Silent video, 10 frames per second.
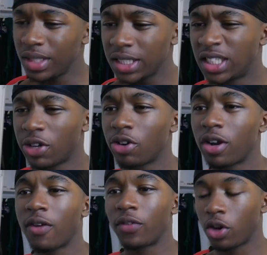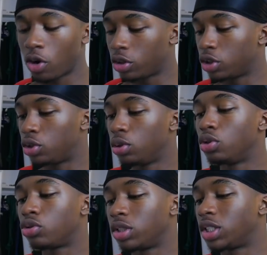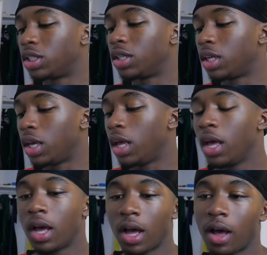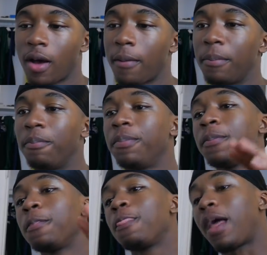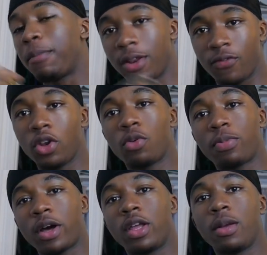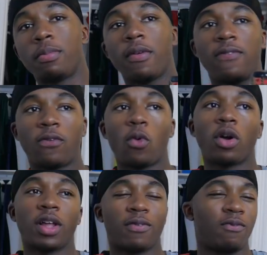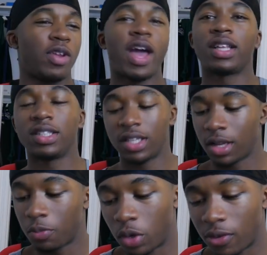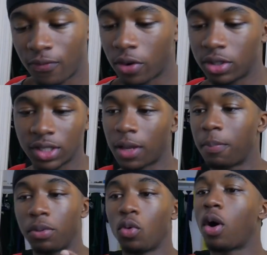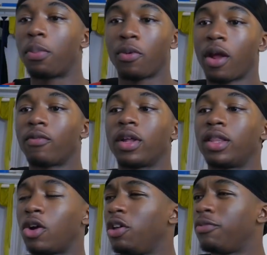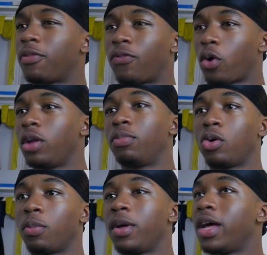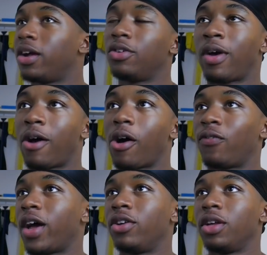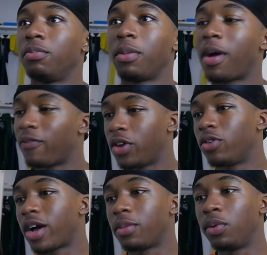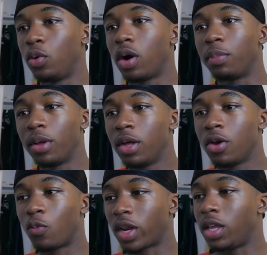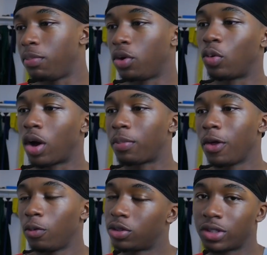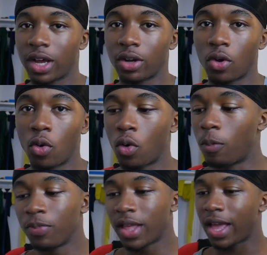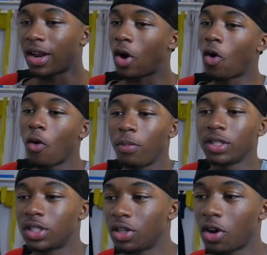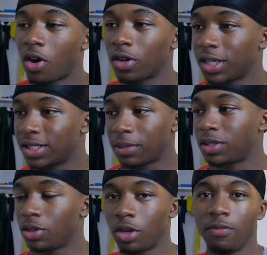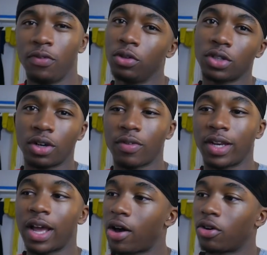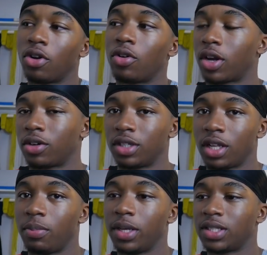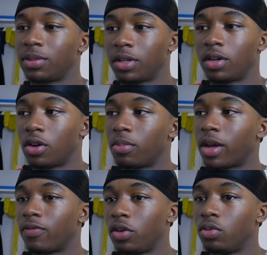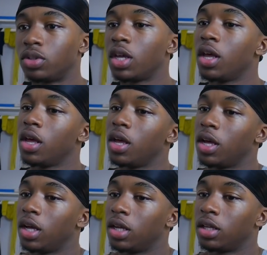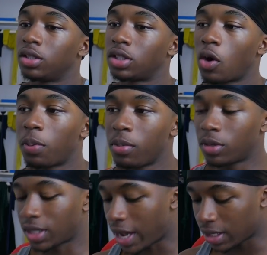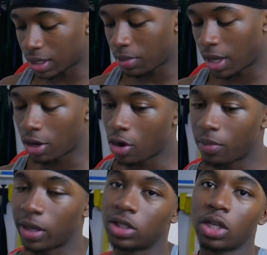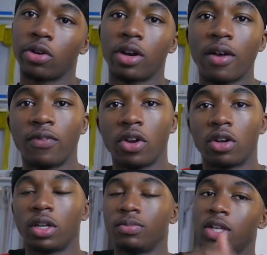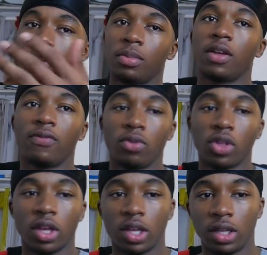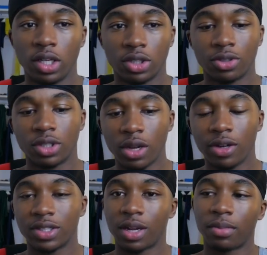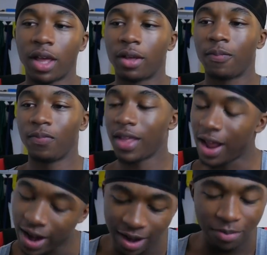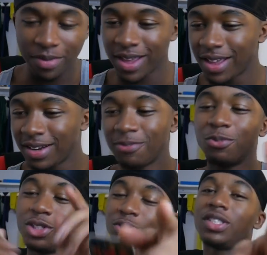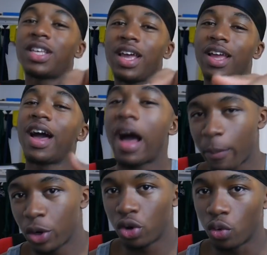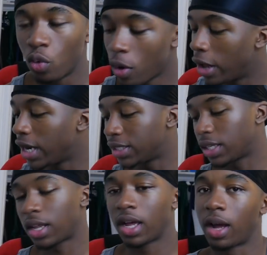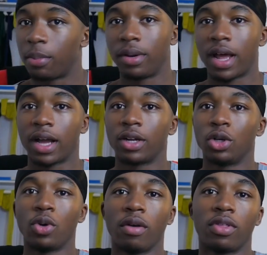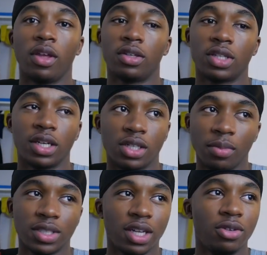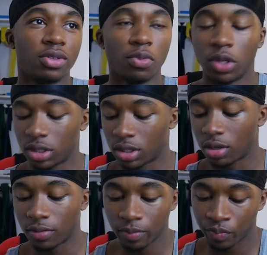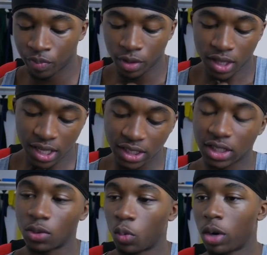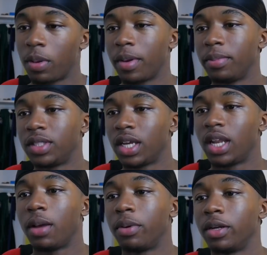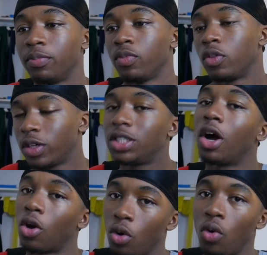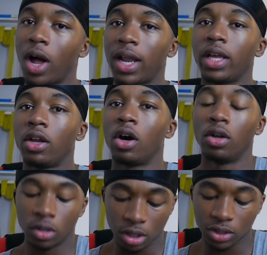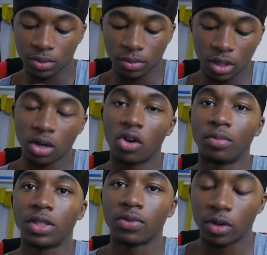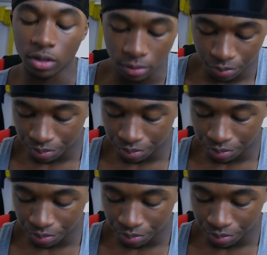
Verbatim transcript: Stare It or Not video on this dude, Tristyn Lee. I made a video about him before, like, reacting to him when he first, like, blew up or whatever like that. Or even before he blew up. I don't know how I found him, but my video kind of blew up when he blew up, which is kind of cool. And a whole bunch of y'all, because I'm still getting views on it right now, I don't know, like, on a daily basis, I'm getting a good amount of views. So people was asking me, like, yo, make a Stare It or Not video on him. Tell me if you think he's on steroids. And I'm like, alright, man. What you say, I'ma do. That's a lie. I'm not gonna do everything y'all say. Because y'all be saying do some weird stuff. That's just the weird people that be saying that. But the rest of y'all cool. I like y'all. Y'all the homies, for real.